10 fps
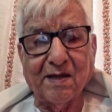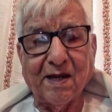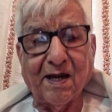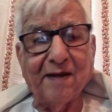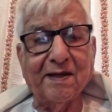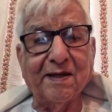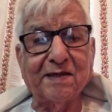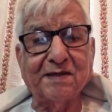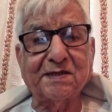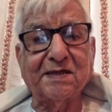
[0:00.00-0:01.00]
under
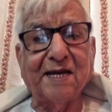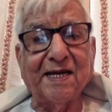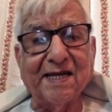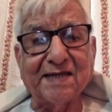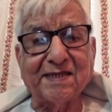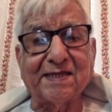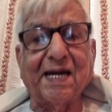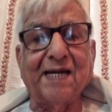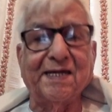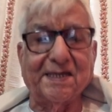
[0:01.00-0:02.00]
his direct
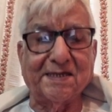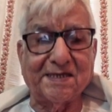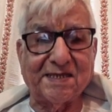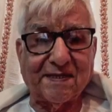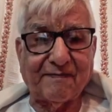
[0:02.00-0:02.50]
guidance.